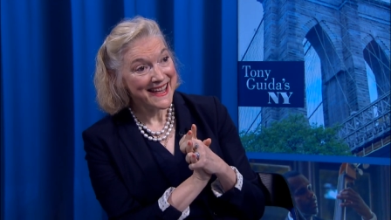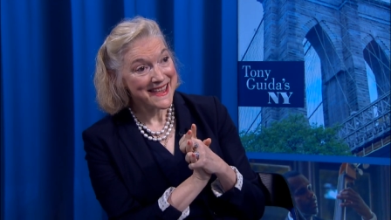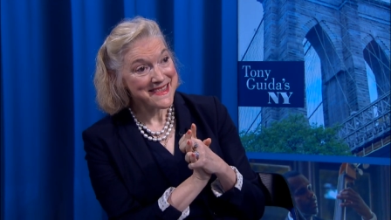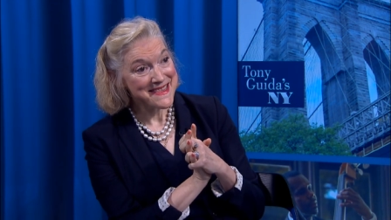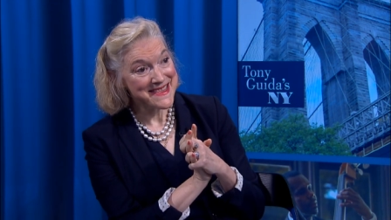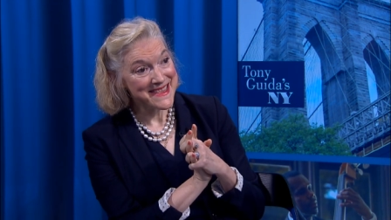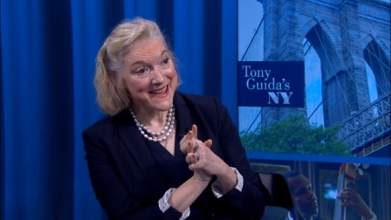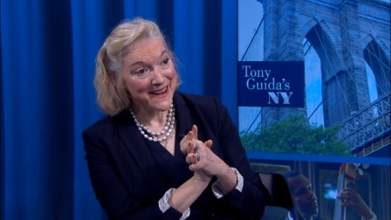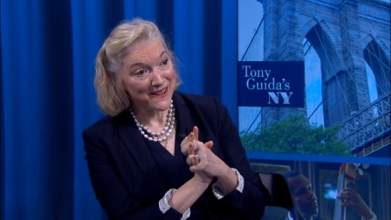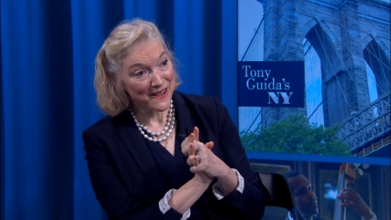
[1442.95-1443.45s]

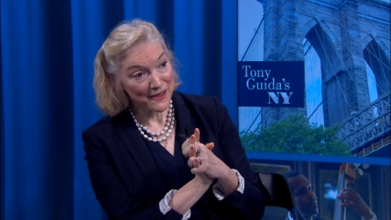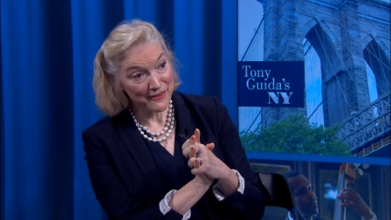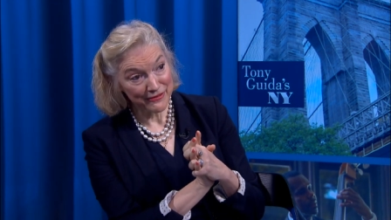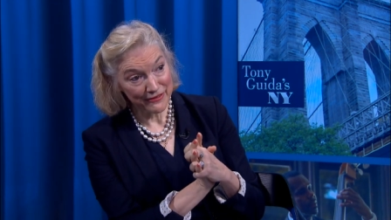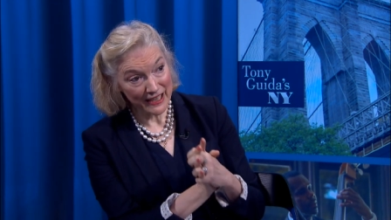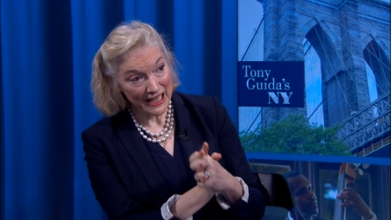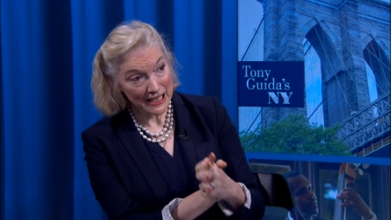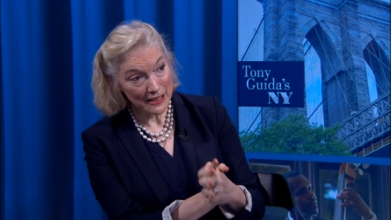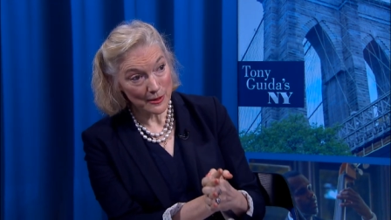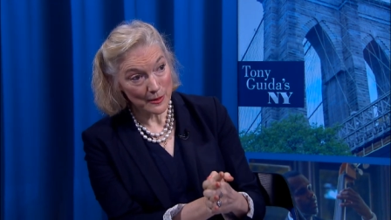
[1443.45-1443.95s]
there are
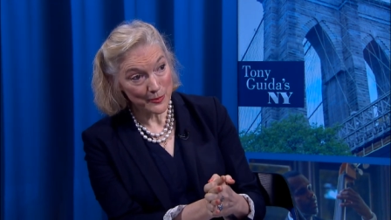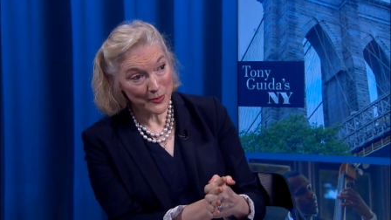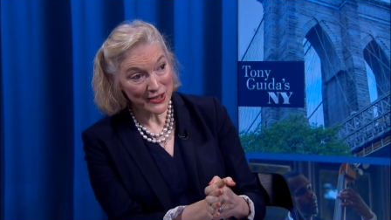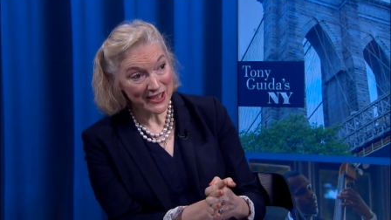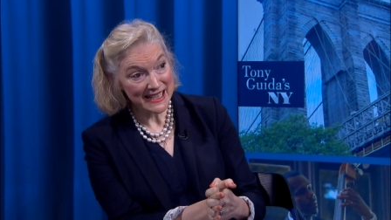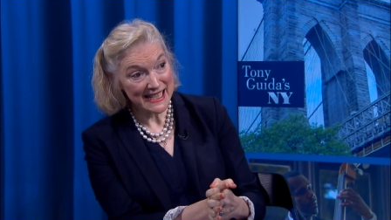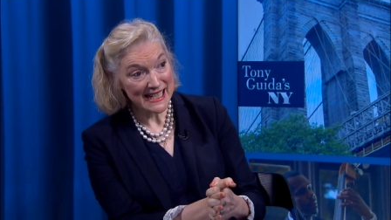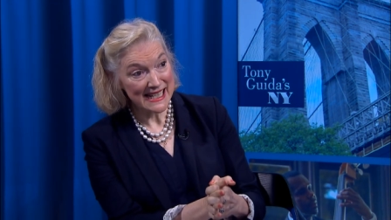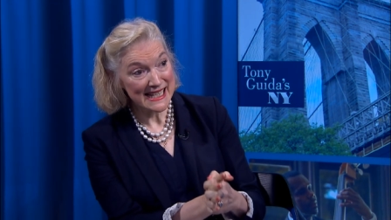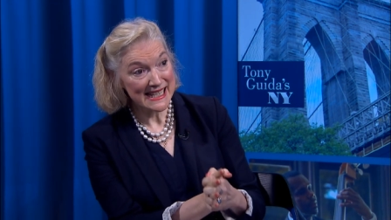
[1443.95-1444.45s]

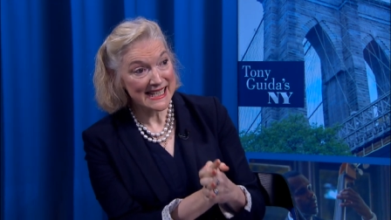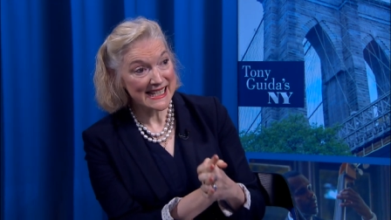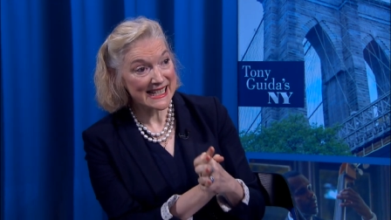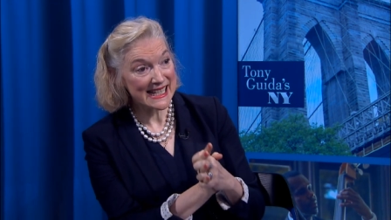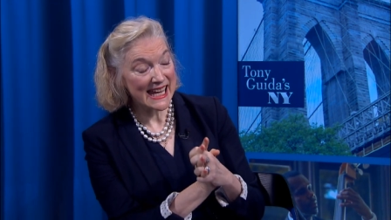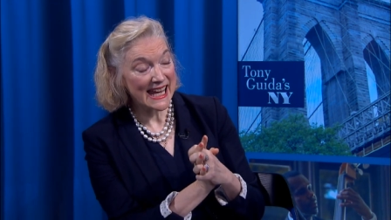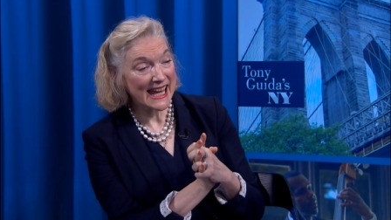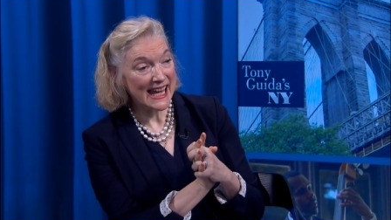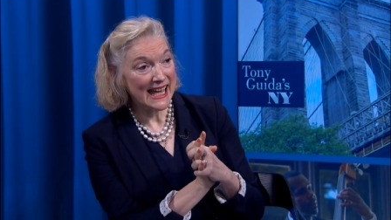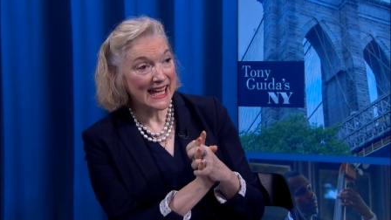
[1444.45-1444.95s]
fingerprints
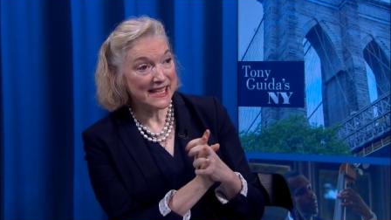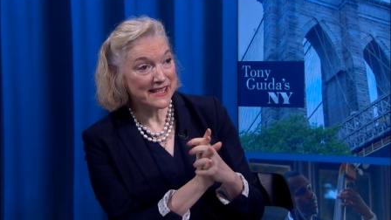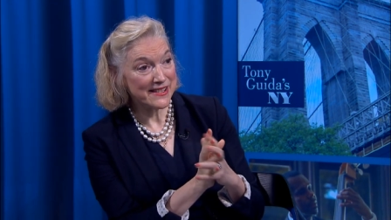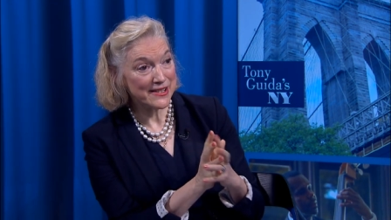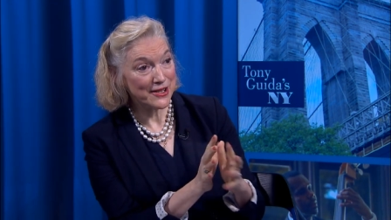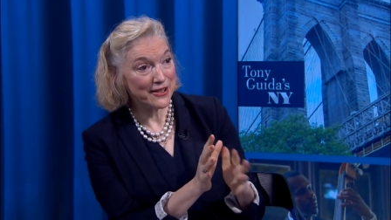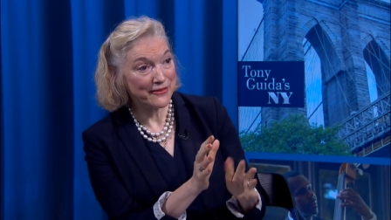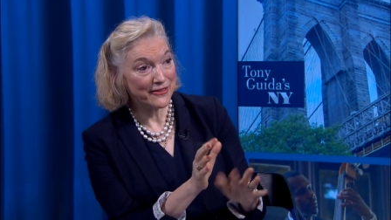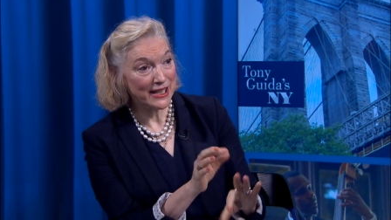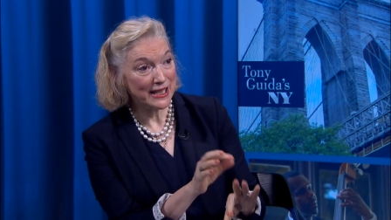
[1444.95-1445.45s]
and
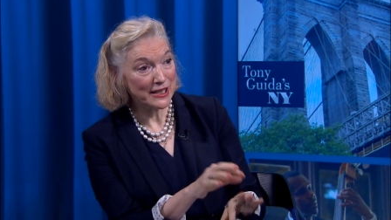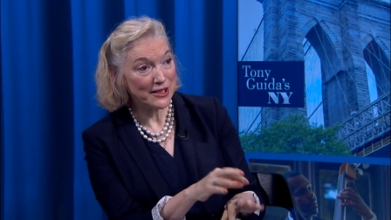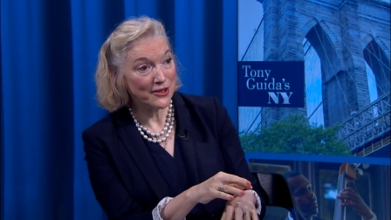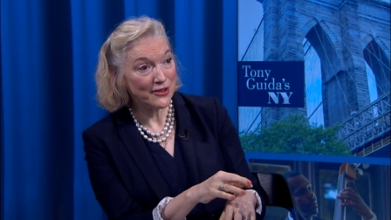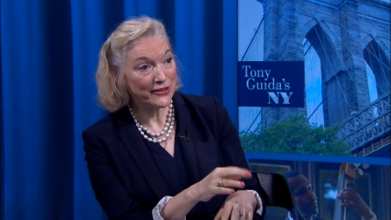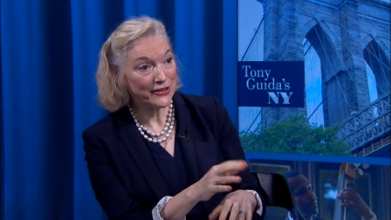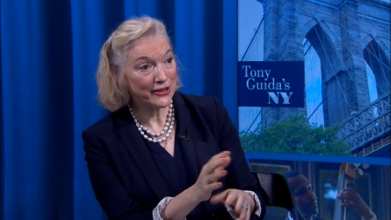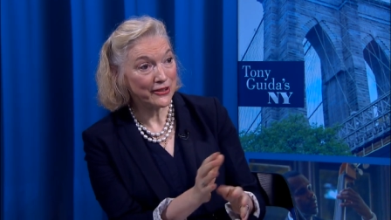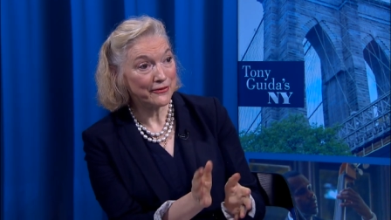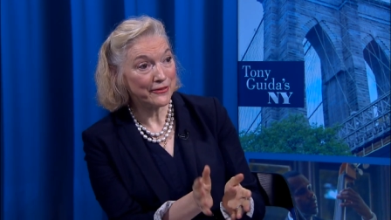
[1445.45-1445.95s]
sort of the
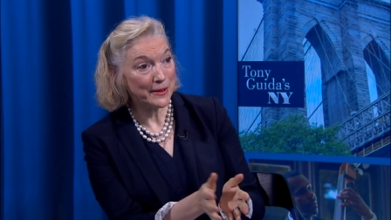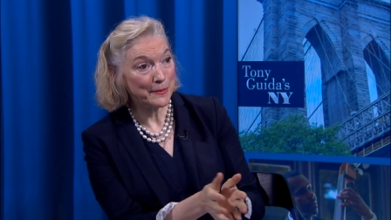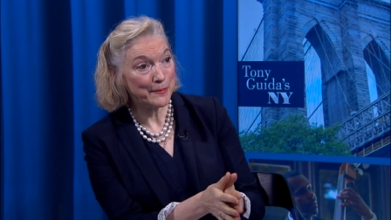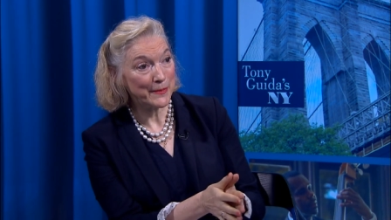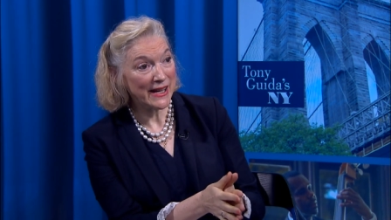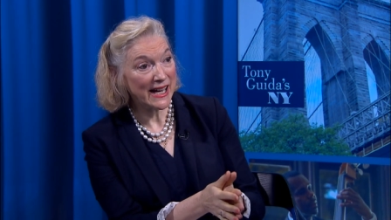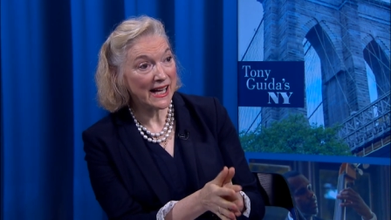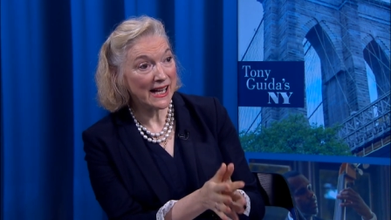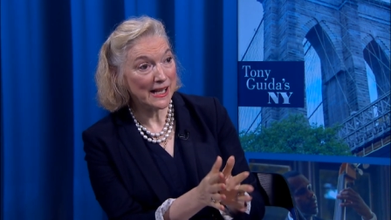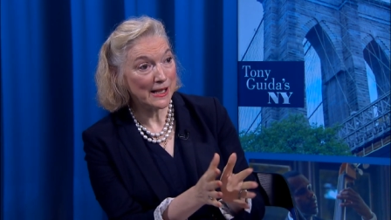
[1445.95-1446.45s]
use of the
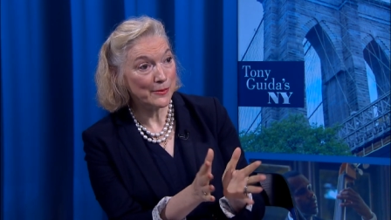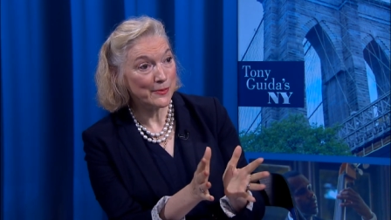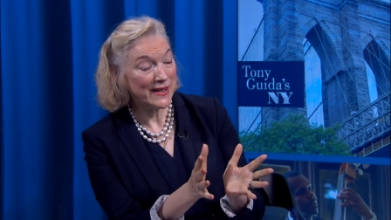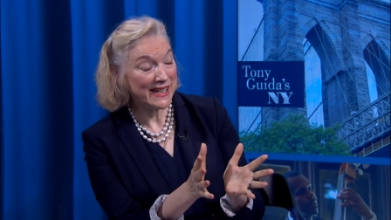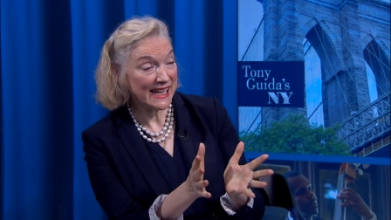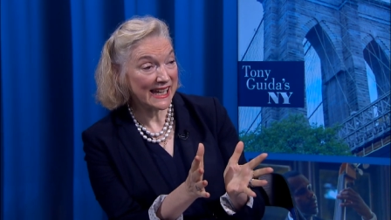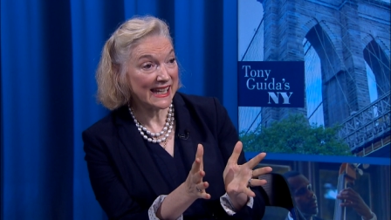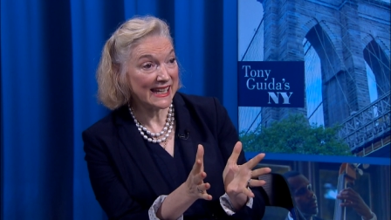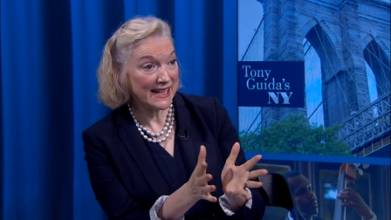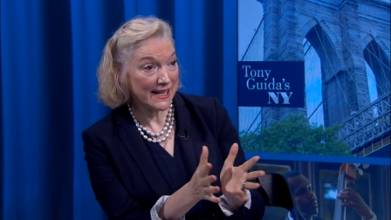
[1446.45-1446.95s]
palm
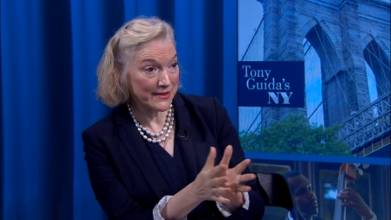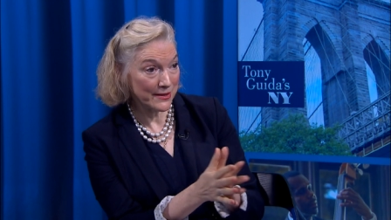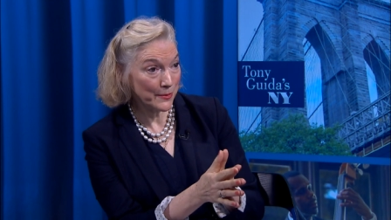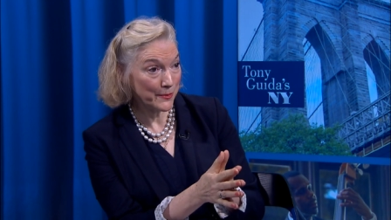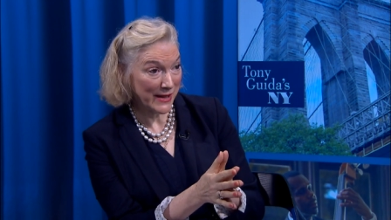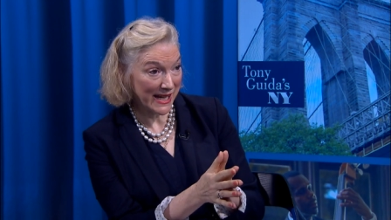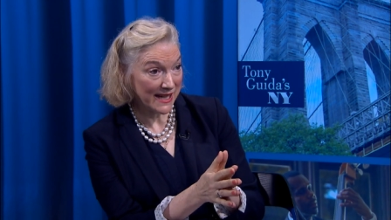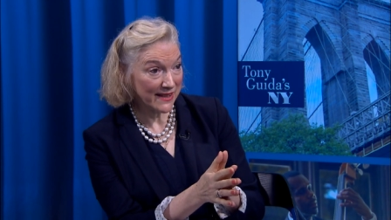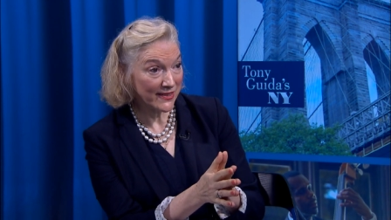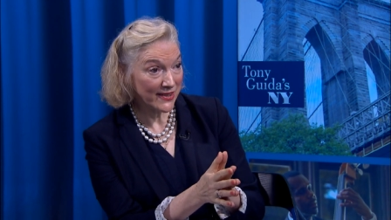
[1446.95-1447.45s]
in other
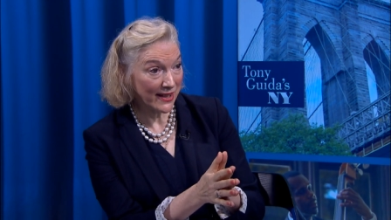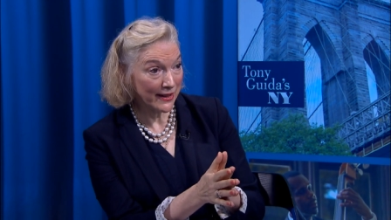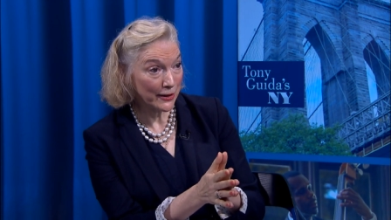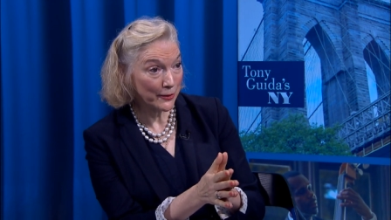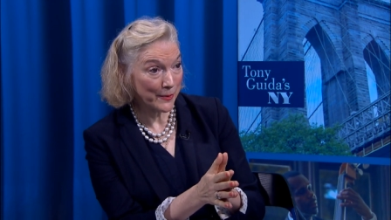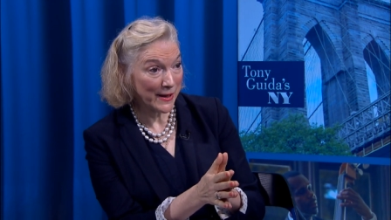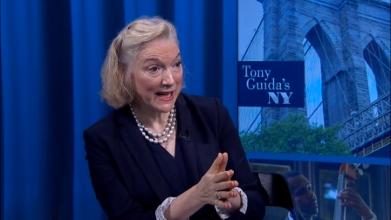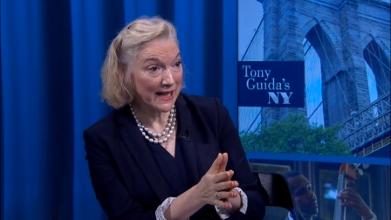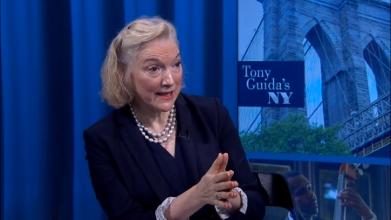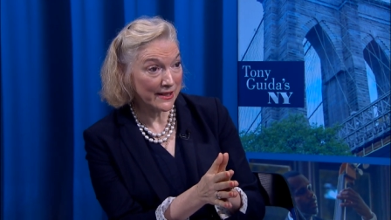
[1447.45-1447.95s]
paintings
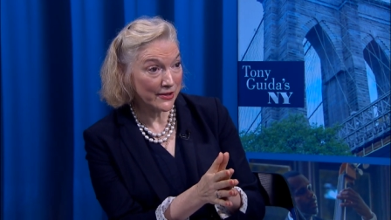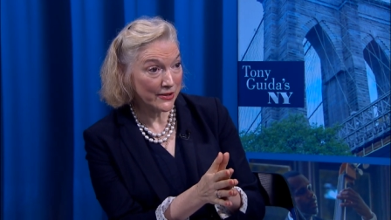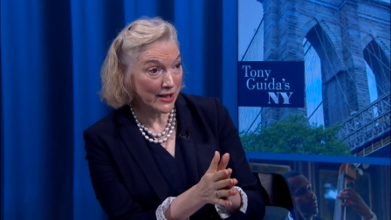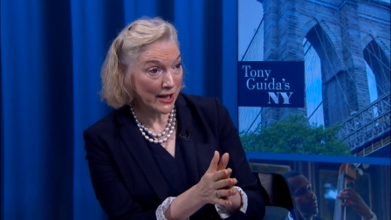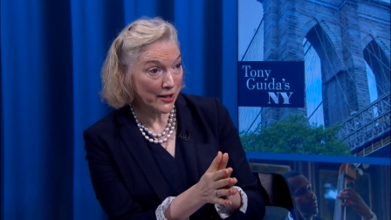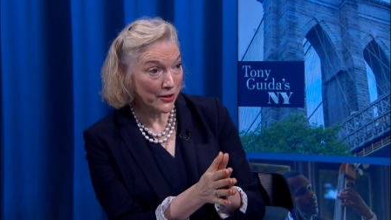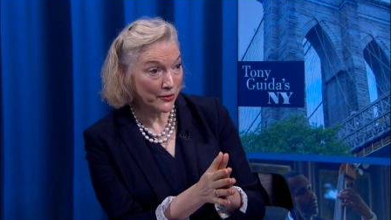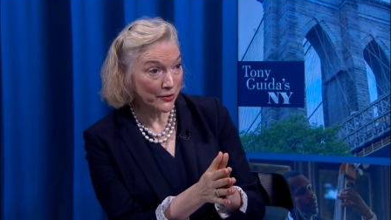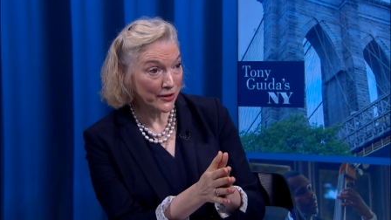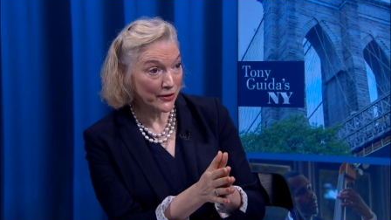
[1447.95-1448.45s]
by
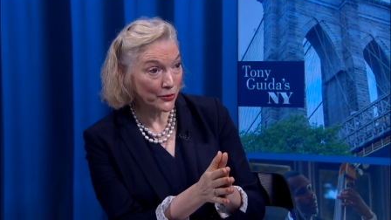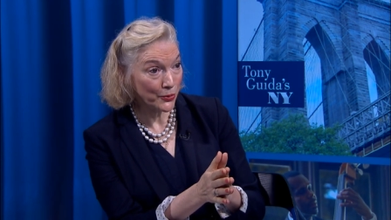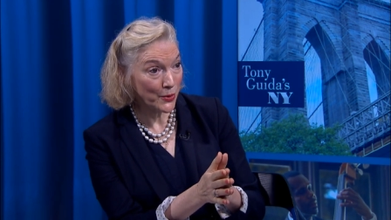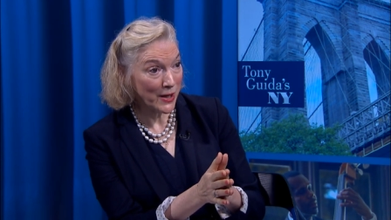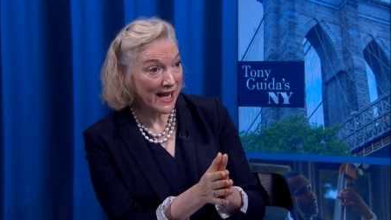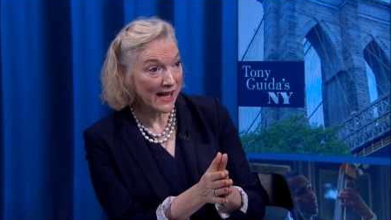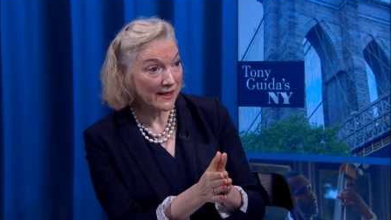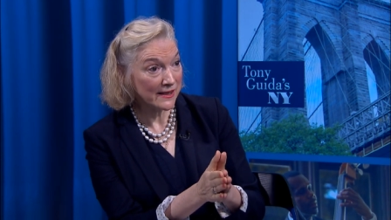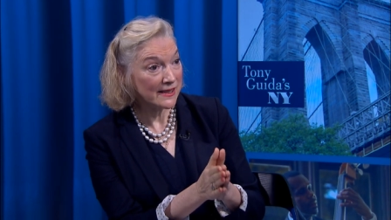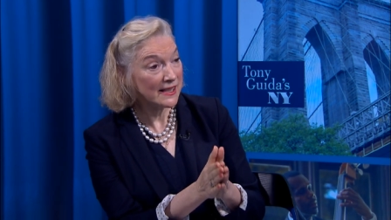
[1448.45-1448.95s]
Leonardo as
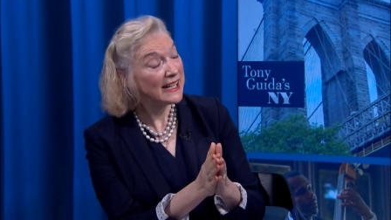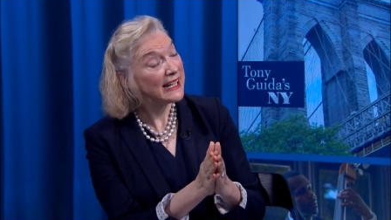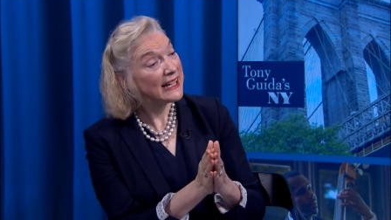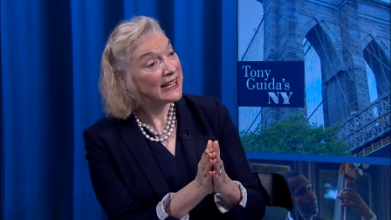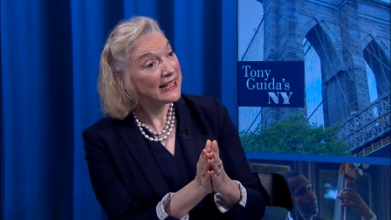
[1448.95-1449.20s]
well.